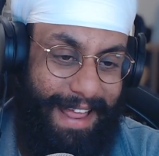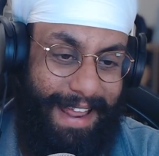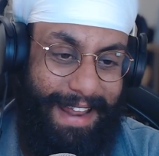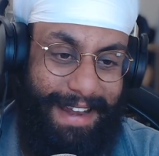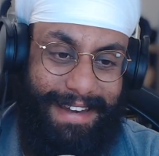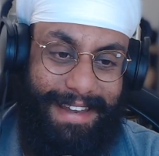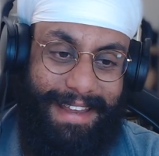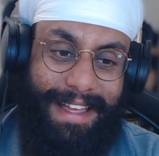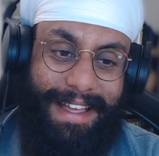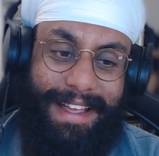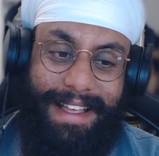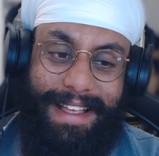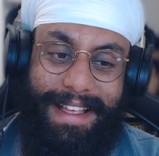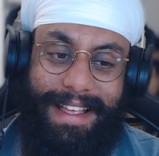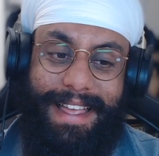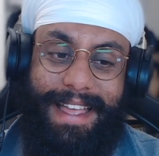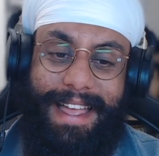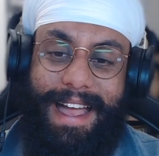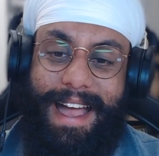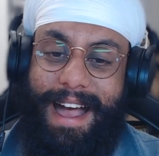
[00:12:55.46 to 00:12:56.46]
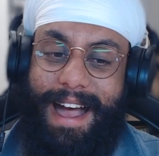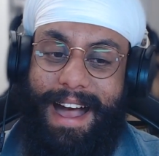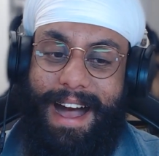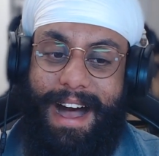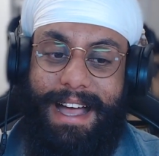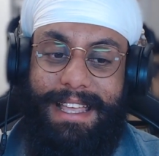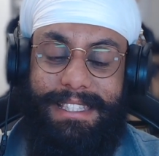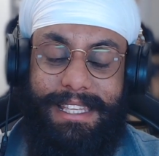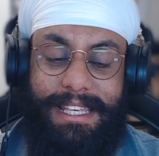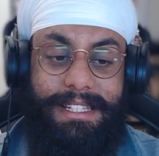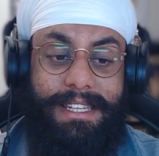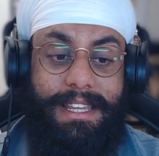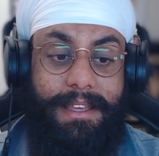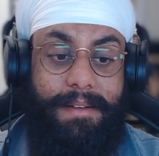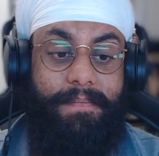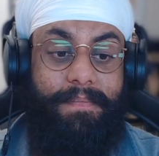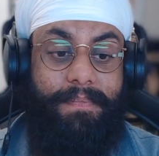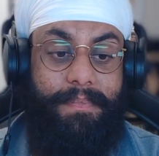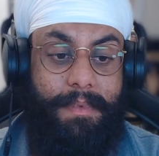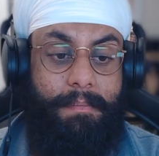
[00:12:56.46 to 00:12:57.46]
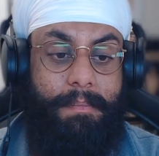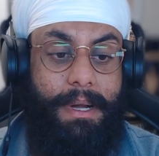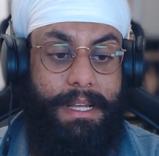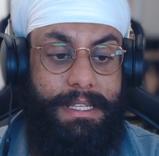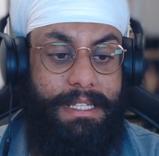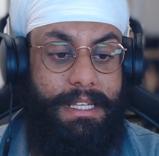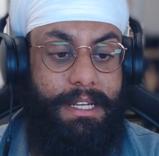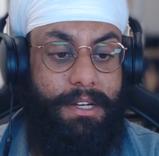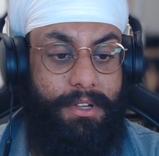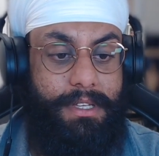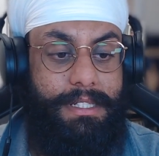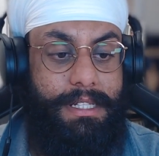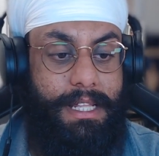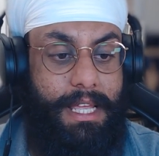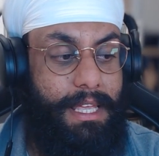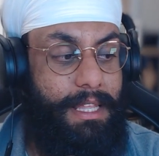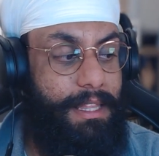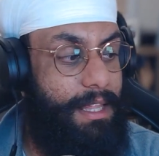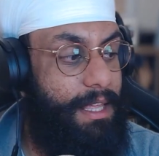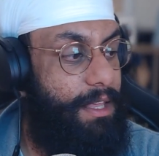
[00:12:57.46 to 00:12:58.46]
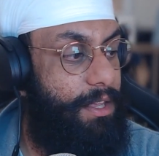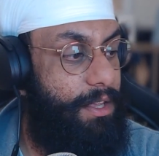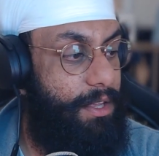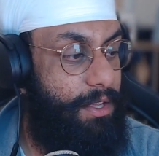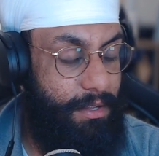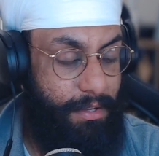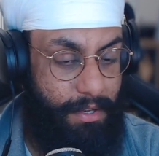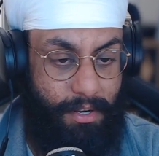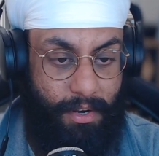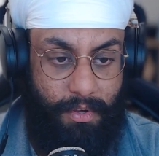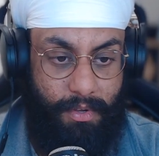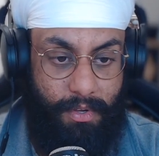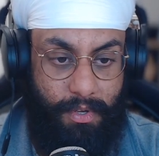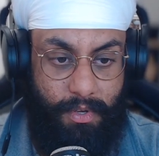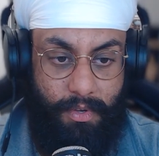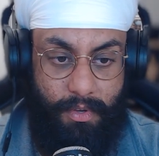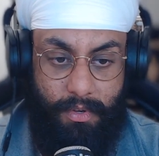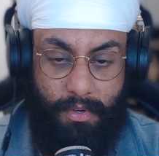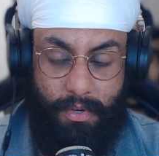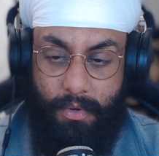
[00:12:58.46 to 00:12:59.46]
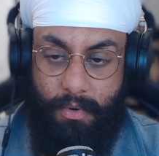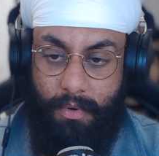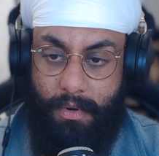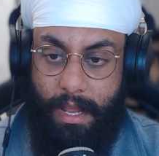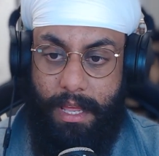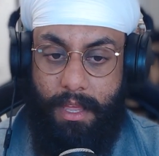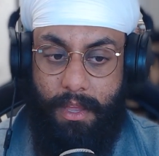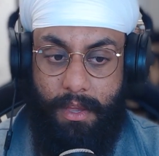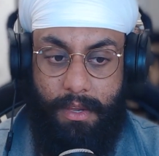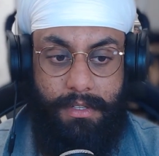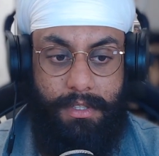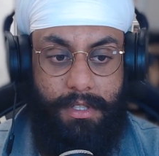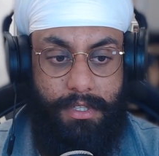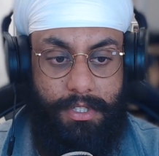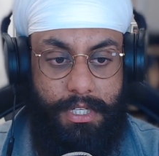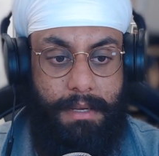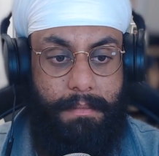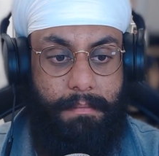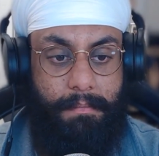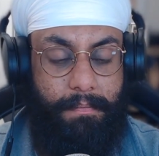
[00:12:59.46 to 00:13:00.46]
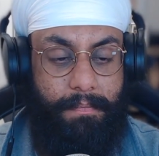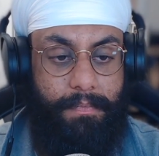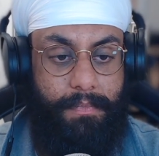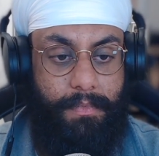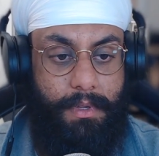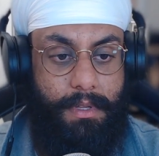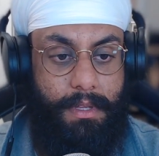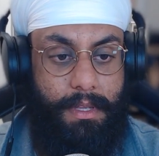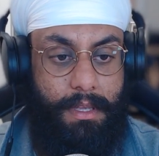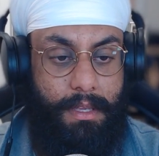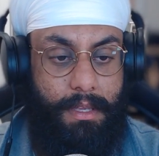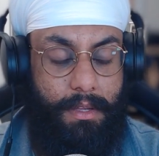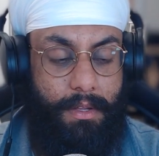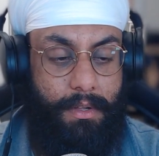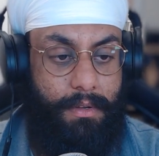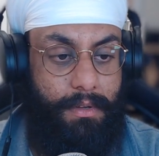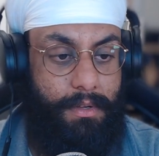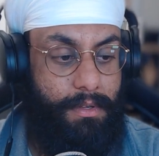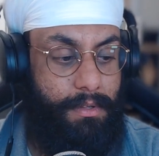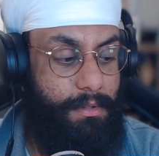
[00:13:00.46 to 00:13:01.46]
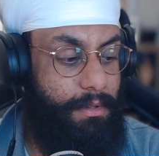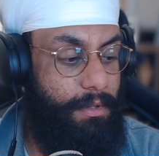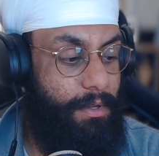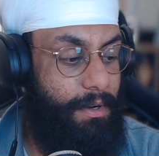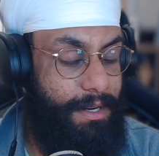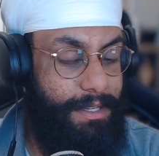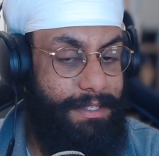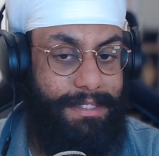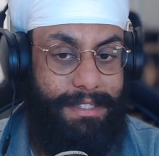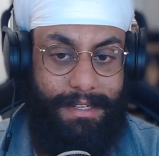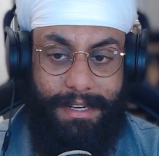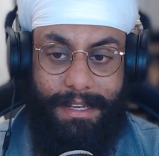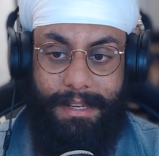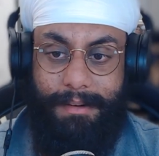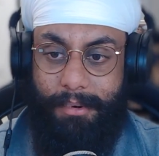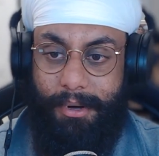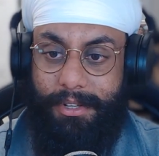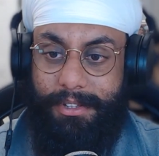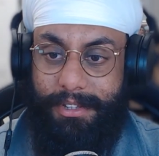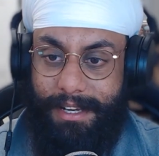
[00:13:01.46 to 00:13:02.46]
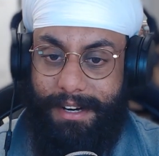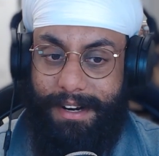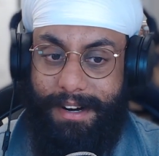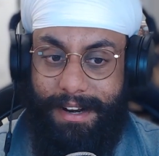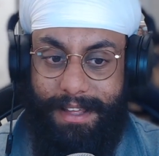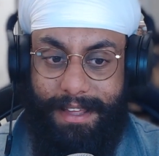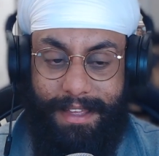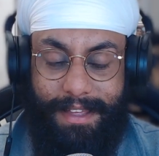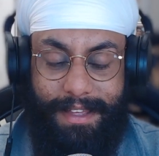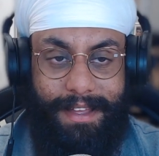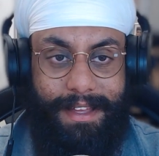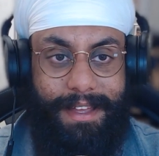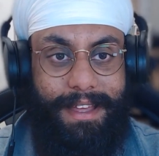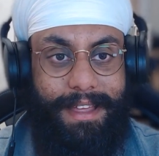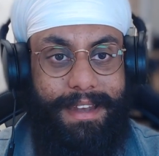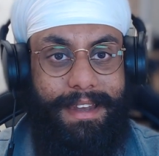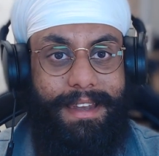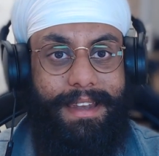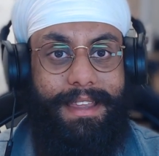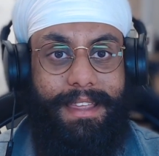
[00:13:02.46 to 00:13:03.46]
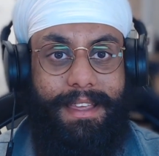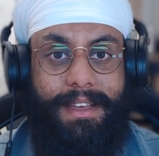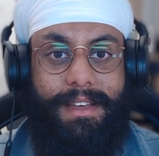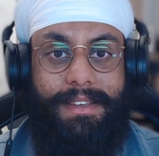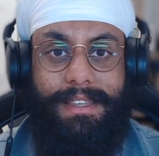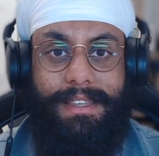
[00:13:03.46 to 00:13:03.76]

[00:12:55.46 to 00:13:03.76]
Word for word: and uh, I said to him, "Paji, looks like that. You know, you you like going to the gym. Thoda sarir bahut takda And he goes,